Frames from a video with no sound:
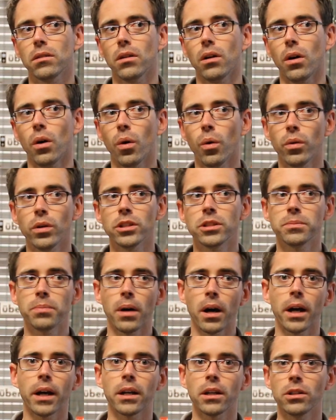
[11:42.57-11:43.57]
always
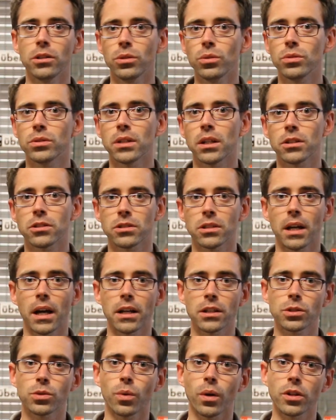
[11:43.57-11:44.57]
buying a used engine
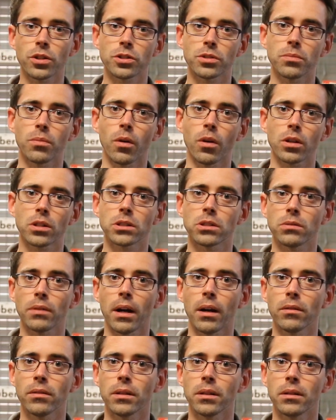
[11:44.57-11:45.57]
has question marks
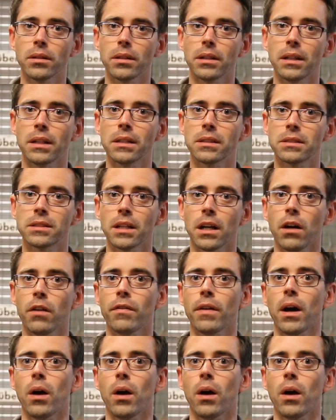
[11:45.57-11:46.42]
around it in itself,